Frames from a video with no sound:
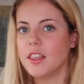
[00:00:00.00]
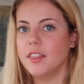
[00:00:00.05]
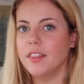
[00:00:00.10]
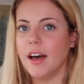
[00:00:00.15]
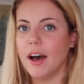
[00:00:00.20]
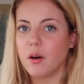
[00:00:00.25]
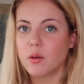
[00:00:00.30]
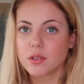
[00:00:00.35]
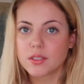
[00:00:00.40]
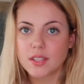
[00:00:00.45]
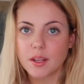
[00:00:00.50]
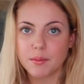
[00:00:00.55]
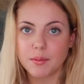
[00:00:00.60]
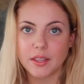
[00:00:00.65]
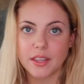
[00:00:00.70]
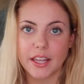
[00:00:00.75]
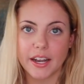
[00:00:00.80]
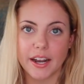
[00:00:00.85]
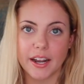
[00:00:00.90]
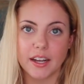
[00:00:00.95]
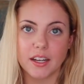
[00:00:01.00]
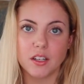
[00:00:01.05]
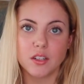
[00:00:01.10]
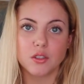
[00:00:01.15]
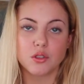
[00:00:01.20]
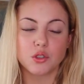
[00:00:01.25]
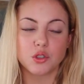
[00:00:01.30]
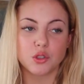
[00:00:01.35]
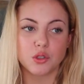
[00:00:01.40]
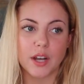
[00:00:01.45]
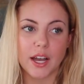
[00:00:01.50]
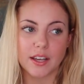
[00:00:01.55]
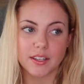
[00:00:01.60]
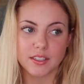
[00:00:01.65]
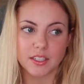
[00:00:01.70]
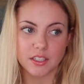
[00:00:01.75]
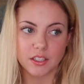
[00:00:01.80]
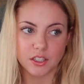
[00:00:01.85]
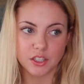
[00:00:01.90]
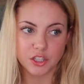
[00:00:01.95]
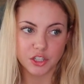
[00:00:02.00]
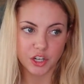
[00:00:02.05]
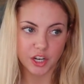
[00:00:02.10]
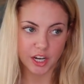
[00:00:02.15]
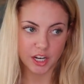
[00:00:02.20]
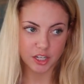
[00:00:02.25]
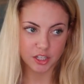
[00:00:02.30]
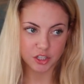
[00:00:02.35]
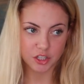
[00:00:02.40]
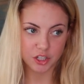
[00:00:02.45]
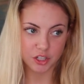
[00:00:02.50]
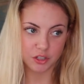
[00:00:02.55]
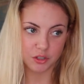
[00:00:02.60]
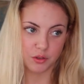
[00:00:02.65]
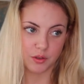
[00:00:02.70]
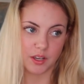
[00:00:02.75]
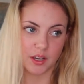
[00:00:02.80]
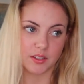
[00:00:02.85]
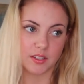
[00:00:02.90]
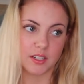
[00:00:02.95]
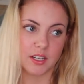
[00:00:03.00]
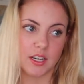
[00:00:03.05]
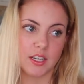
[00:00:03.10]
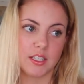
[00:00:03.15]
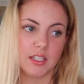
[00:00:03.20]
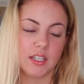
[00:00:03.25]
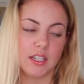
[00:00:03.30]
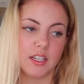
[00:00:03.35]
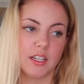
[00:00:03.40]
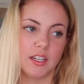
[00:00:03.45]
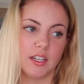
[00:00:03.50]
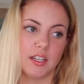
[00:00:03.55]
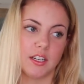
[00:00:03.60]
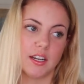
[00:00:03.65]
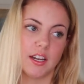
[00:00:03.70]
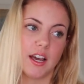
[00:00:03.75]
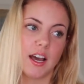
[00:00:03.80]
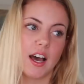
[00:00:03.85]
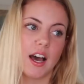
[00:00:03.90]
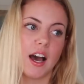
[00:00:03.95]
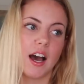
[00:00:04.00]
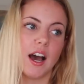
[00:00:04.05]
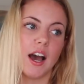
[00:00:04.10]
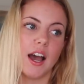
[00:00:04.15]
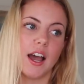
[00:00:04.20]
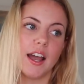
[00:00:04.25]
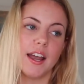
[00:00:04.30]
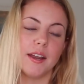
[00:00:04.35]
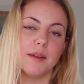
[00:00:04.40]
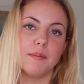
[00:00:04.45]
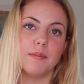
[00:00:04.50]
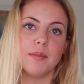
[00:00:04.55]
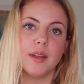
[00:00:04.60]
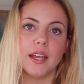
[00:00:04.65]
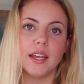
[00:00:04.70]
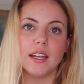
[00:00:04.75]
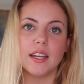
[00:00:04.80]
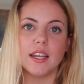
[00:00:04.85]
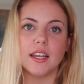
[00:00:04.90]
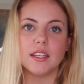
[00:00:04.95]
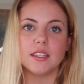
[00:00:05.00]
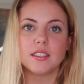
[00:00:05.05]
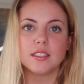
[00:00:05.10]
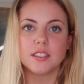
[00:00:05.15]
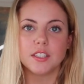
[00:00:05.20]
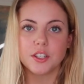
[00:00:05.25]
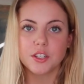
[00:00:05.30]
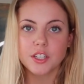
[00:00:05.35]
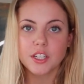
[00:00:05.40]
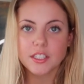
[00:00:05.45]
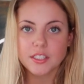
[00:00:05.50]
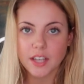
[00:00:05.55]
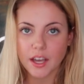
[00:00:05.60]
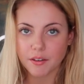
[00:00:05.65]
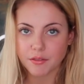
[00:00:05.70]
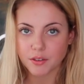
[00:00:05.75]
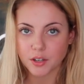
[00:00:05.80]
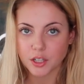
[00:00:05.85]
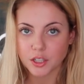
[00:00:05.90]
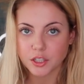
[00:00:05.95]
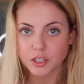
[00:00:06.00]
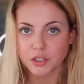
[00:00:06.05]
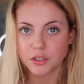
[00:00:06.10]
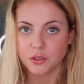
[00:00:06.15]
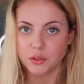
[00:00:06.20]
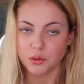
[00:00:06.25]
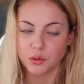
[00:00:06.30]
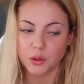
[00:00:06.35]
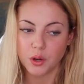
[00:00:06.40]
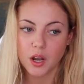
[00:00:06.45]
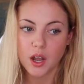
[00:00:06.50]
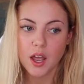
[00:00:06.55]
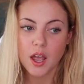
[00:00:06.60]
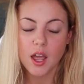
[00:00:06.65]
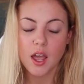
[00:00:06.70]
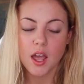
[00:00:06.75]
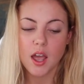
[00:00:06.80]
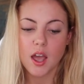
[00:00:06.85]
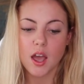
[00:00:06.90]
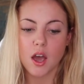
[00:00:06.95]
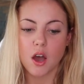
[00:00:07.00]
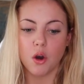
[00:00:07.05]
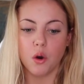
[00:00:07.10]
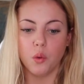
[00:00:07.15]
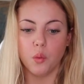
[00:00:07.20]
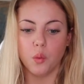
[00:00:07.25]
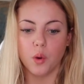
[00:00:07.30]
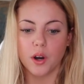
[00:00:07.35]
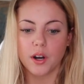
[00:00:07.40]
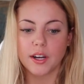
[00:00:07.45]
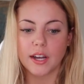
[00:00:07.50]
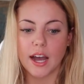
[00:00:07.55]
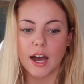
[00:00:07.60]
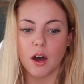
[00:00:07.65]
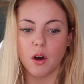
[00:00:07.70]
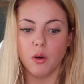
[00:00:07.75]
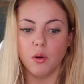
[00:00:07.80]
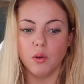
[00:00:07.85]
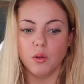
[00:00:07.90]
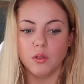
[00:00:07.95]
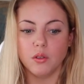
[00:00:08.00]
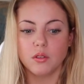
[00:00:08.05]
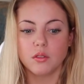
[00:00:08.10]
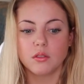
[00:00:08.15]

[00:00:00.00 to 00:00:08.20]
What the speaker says: That was something that I drastically changed in 2018. I made a serious effort to work out